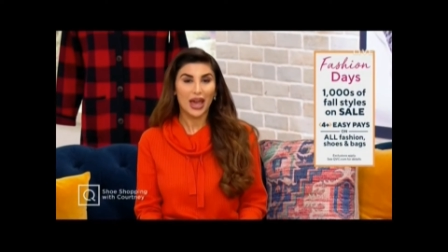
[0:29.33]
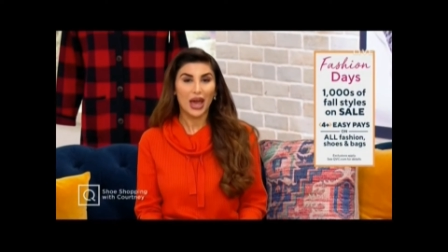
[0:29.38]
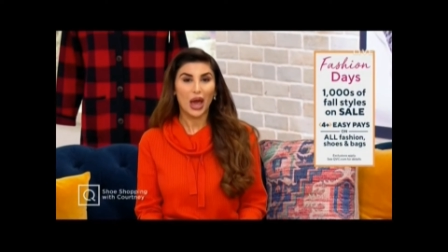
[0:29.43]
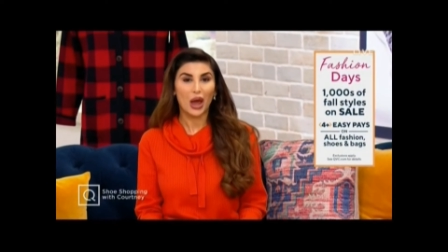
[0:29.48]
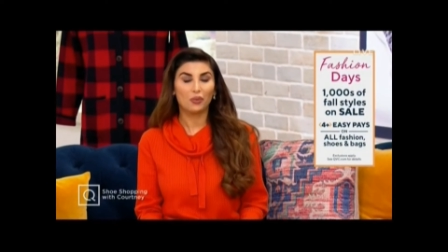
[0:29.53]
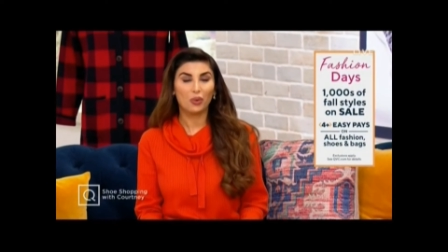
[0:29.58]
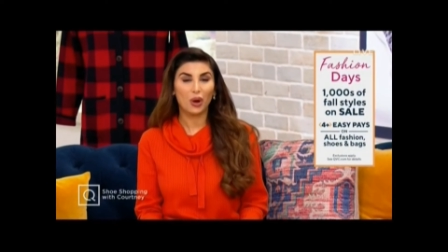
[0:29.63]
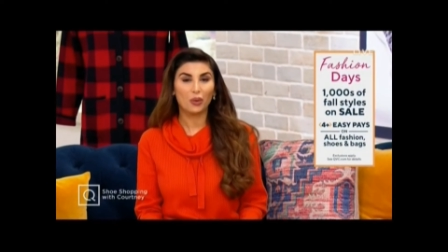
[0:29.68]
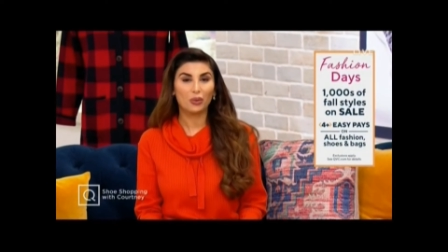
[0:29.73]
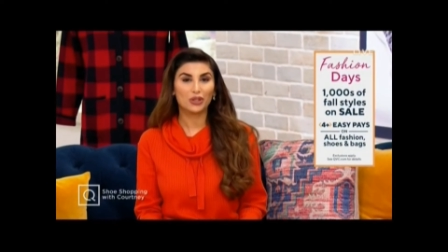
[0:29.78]

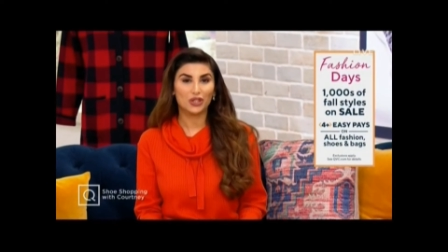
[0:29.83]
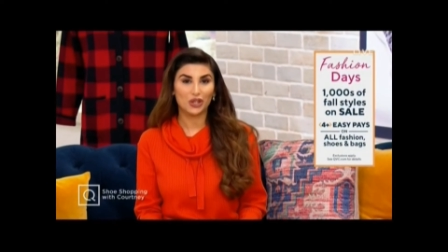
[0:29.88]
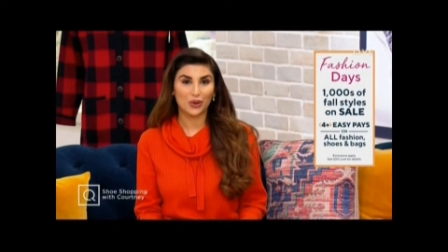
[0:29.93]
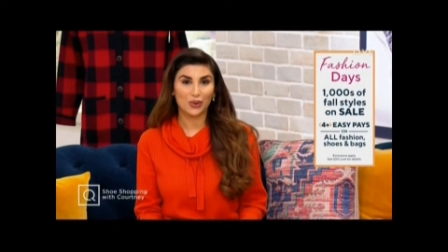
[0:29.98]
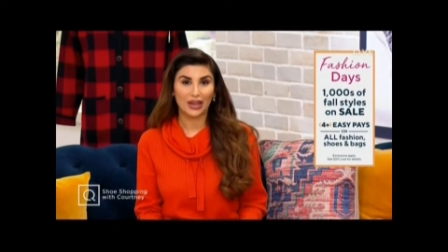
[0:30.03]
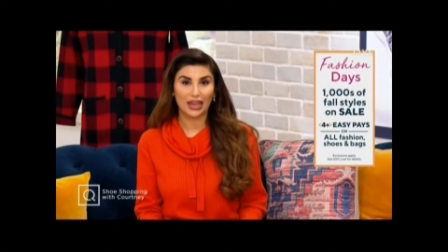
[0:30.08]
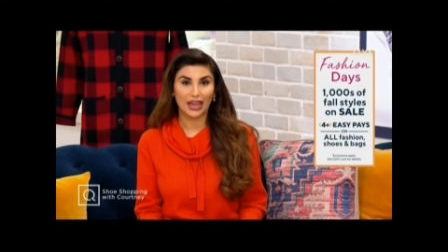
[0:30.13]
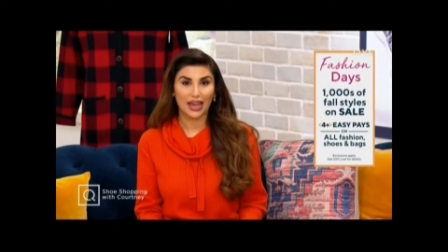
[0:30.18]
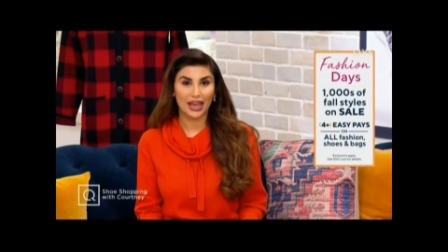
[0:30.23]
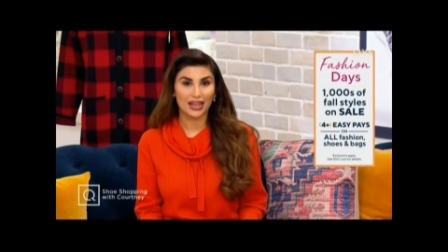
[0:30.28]
And what we're
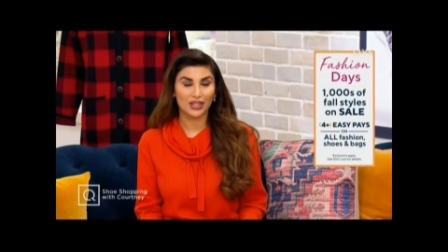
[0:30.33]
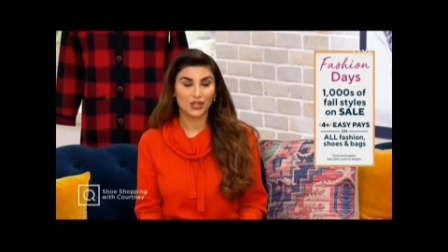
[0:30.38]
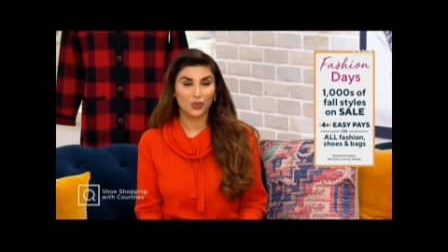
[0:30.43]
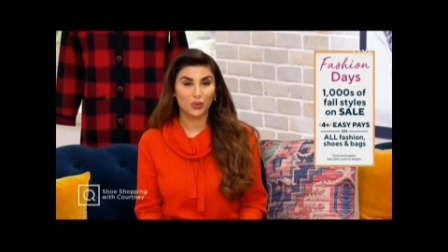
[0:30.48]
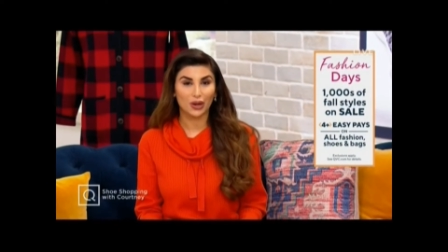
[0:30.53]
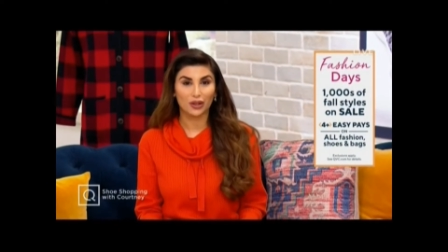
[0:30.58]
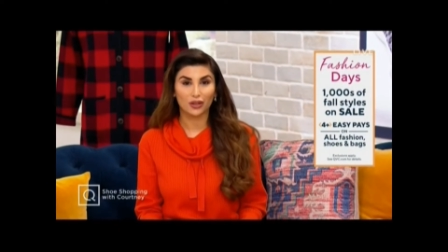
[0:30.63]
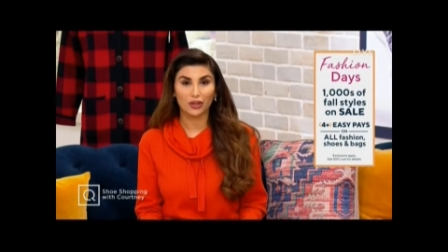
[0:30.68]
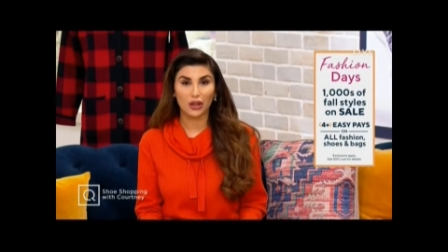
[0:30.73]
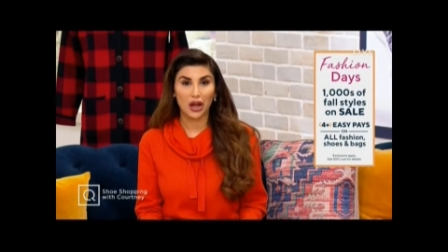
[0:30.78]
doing is
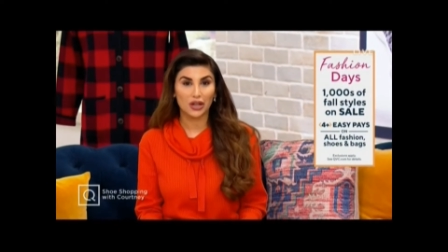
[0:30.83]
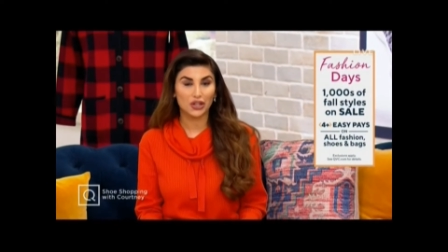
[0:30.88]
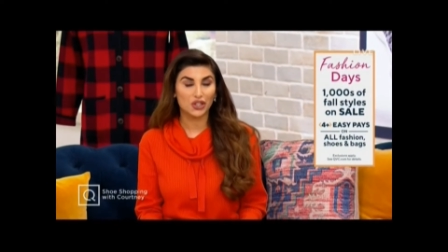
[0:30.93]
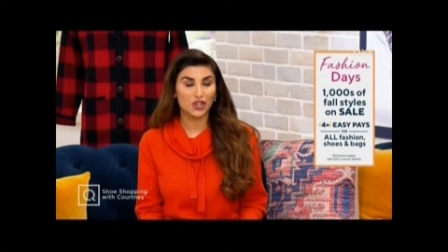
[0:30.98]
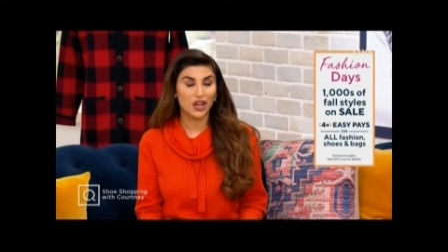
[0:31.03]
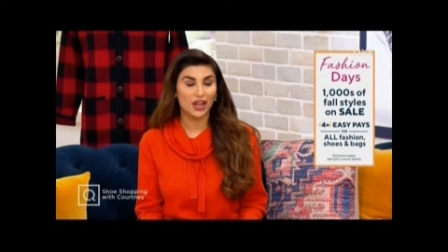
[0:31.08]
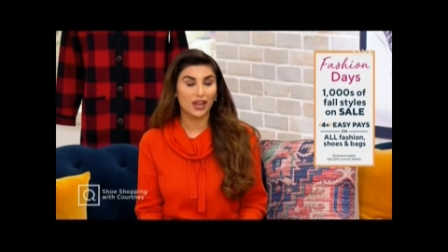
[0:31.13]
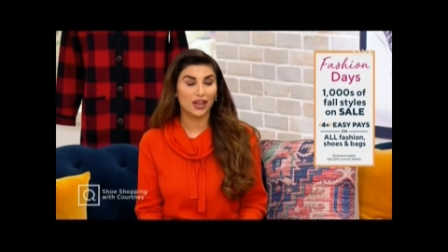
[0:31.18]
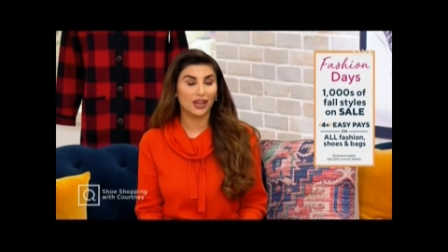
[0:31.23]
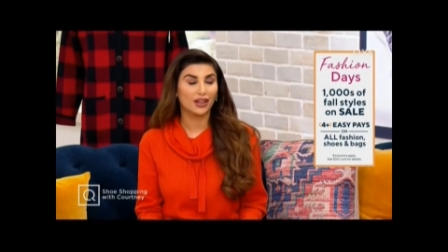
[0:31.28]
we're
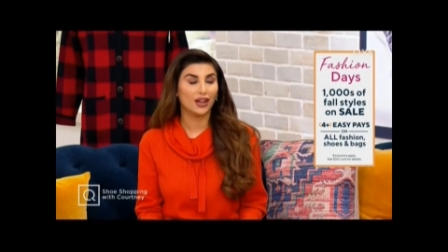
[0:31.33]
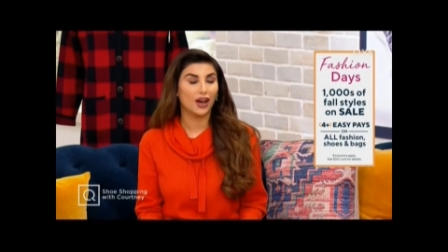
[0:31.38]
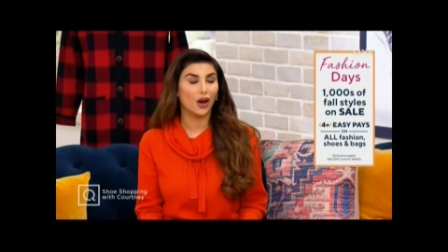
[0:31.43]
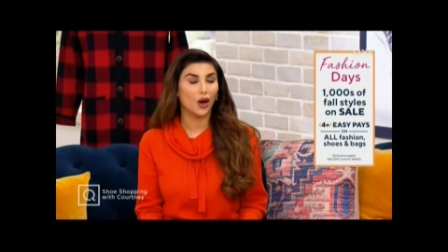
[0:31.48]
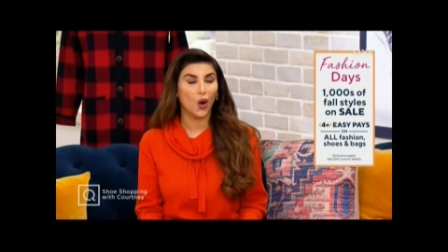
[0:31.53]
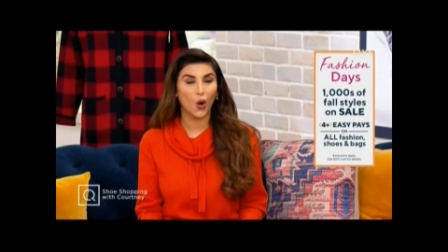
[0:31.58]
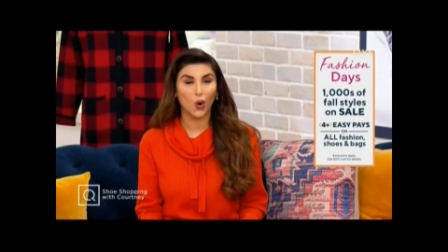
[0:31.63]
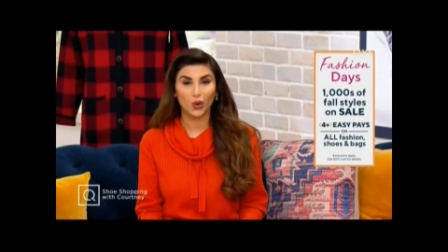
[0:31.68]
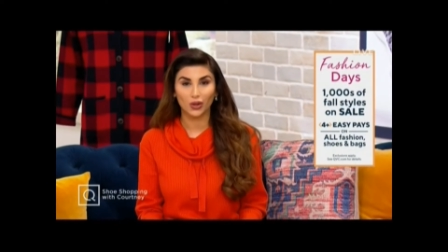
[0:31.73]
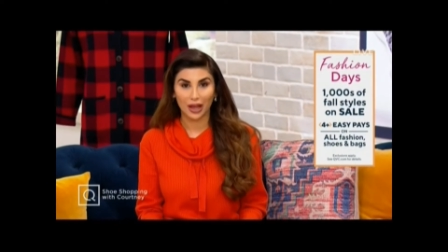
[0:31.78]
launching a
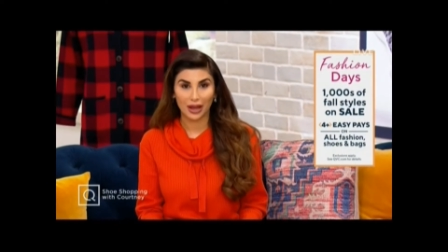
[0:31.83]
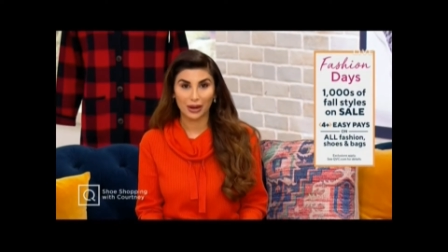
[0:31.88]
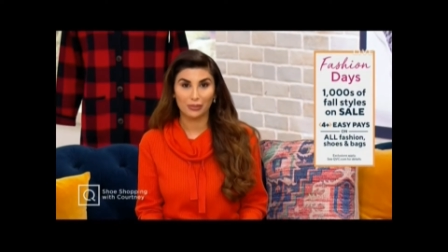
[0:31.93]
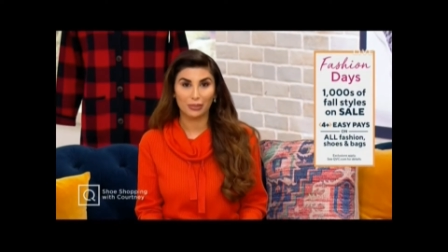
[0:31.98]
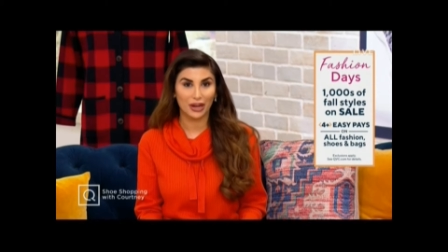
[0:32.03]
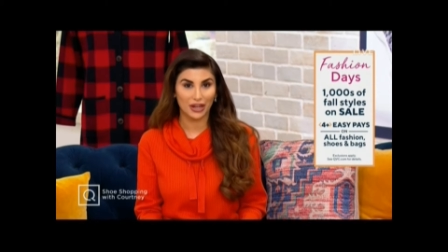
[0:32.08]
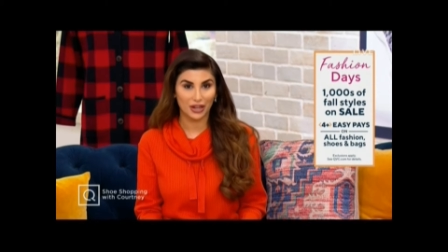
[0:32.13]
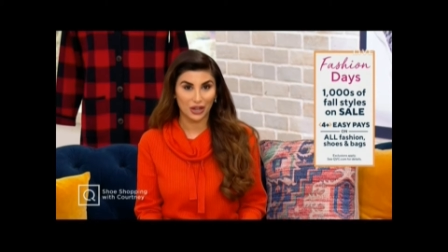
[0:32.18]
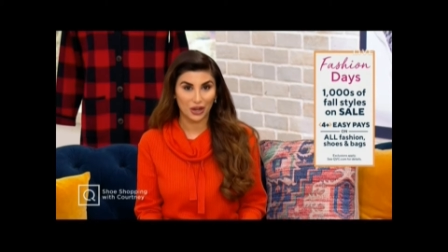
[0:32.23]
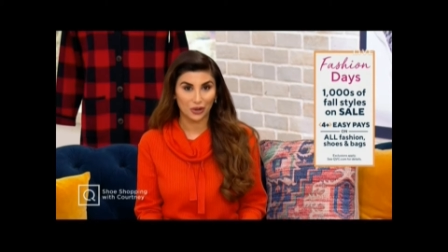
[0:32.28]
whole lot of
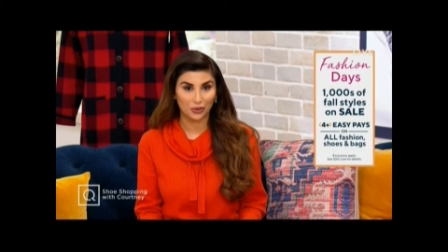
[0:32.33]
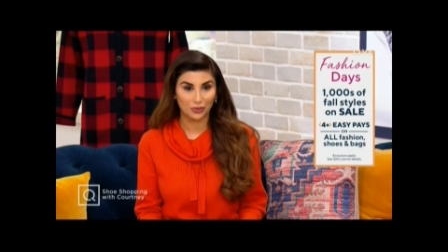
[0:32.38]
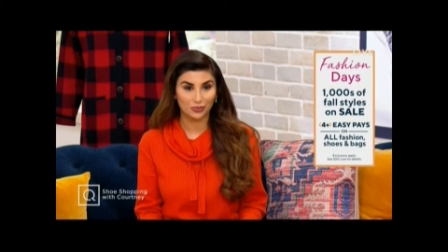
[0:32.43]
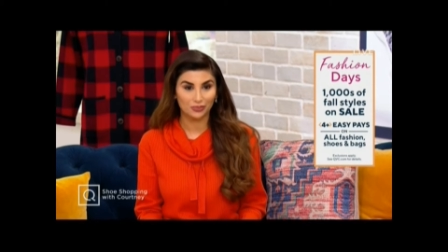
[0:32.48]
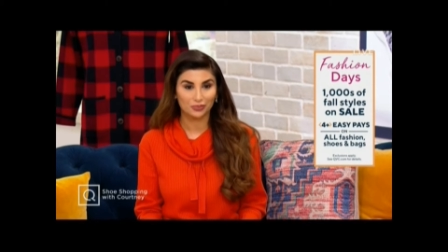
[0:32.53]
brand new